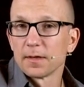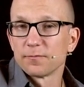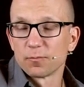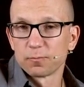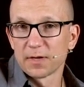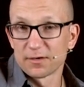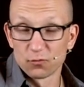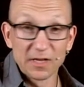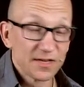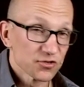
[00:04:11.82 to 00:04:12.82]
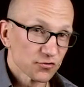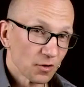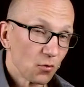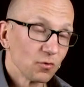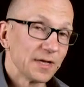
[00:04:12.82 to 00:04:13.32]
If we play it really
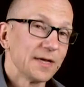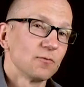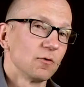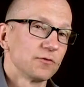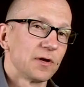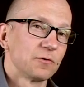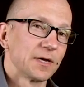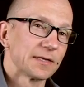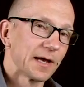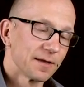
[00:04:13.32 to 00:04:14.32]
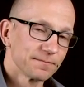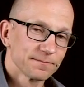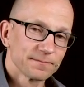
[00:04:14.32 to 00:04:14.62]
slowly, it will sound like that.